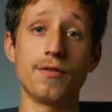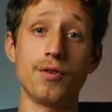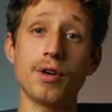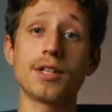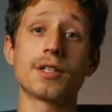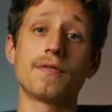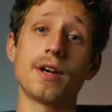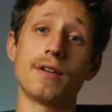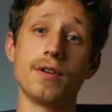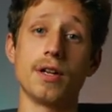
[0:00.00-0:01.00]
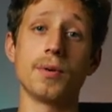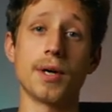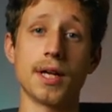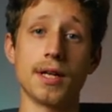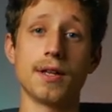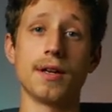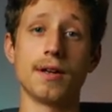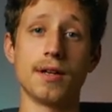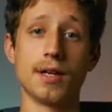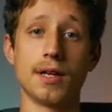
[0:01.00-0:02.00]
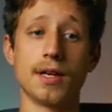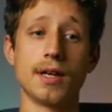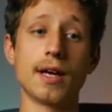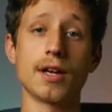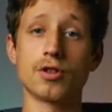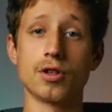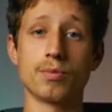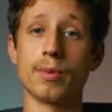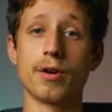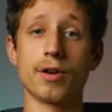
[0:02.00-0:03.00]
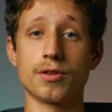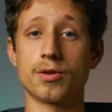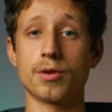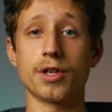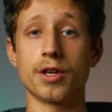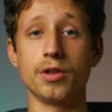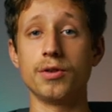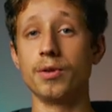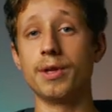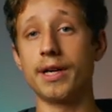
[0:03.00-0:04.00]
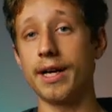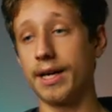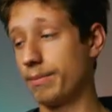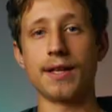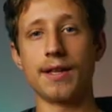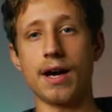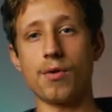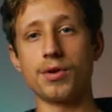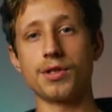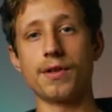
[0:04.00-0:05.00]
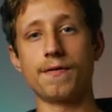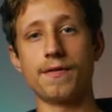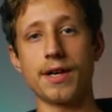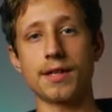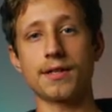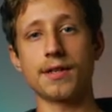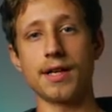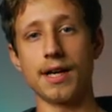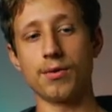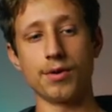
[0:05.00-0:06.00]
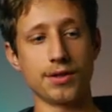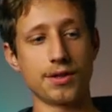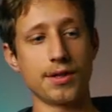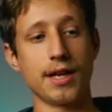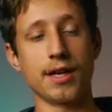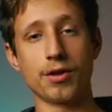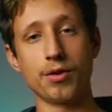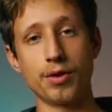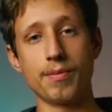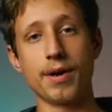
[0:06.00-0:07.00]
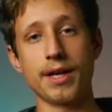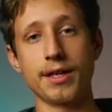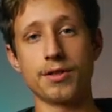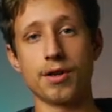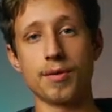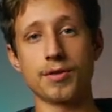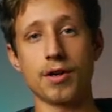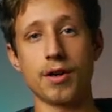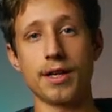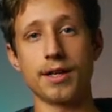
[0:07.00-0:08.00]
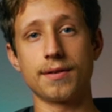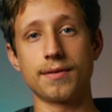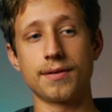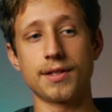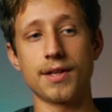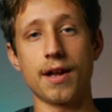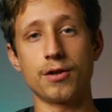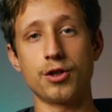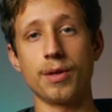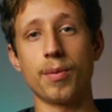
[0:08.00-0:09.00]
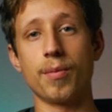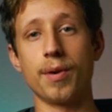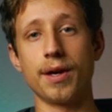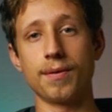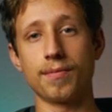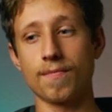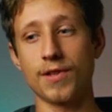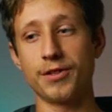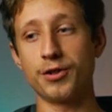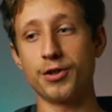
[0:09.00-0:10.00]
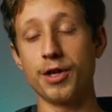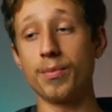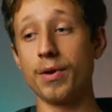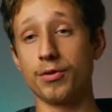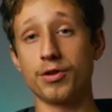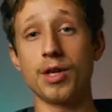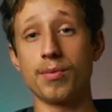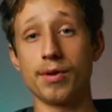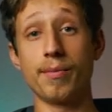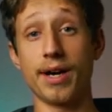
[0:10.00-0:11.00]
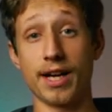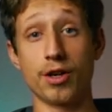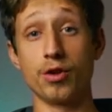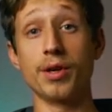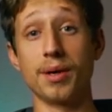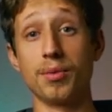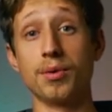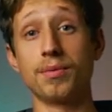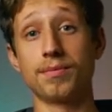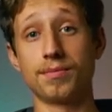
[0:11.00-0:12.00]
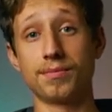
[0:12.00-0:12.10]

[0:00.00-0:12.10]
If you guys could find a video on it, then I guess you're just better at searching on YouTube than I am. That was the fix. It included money, so I'm sorry it's not cheap, but it was cheaper than buying a new gimbal.